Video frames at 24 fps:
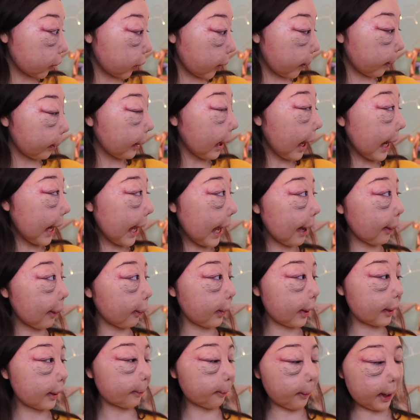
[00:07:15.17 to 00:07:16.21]
to apply it
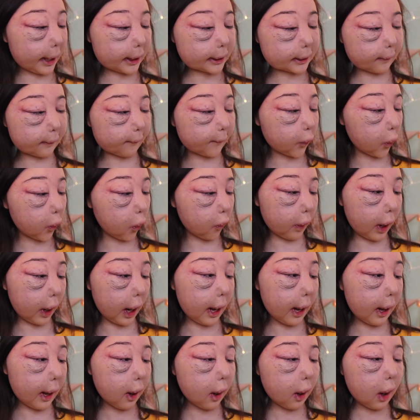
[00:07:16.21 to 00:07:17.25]
with my
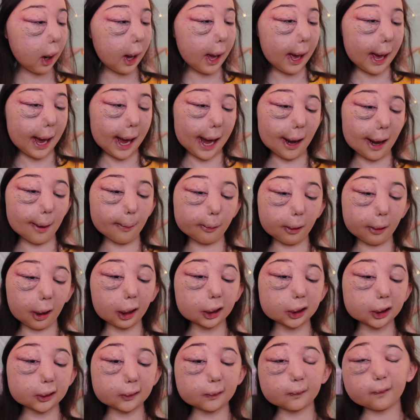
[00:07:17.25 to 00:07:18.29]
Sephora
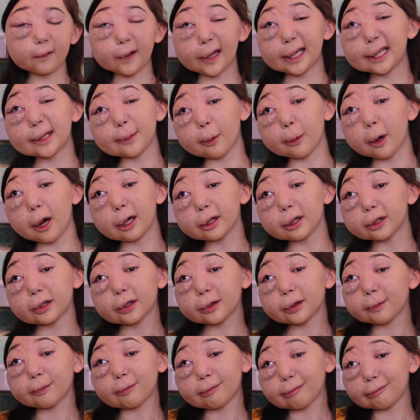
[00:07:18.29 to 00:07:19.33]
airbrush face
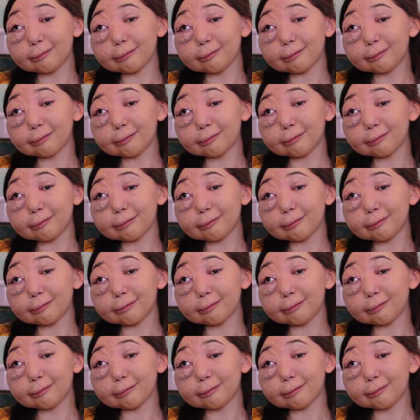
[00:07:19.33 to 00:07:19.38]
brush.